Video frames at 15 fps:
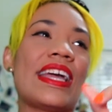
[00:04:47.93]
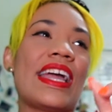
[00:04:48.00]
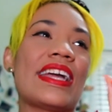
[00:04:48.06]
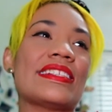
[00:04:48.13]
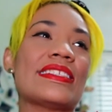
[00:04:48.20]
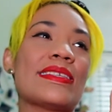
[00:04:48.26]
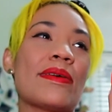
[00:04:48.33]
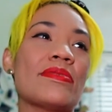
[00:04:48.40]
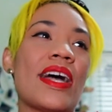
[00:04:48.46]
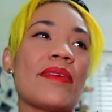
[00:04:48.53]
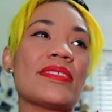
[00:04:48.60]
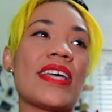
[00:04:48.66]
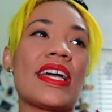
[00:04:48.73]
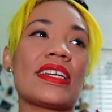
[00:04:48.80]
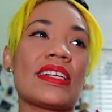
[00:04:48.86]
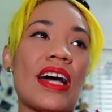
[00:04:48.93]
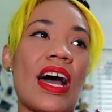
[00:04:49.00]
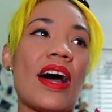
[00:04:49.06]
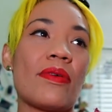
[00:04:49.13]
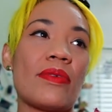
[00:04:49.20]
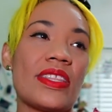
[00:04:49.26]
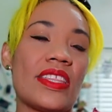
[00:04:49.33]
And sometimes I
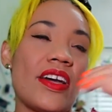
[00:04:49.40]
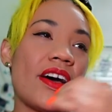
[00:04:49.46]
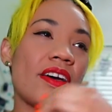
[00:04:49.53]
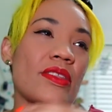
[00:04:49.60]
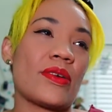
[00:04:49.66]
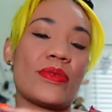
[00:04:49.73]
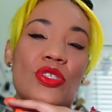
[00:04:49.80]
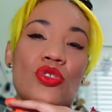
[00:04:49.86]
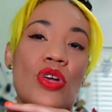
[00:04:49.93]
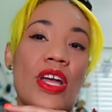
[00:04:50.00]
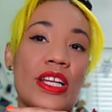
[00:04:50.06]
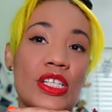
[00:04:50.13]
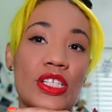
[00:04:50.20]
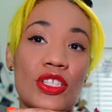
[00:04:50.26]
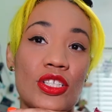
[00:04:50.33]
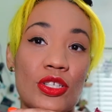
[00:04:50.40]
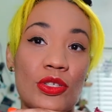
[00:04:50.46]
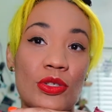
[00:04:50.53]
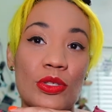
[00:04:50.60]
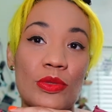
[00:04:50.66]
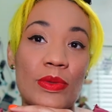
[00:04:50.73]
got what the author was trying to do,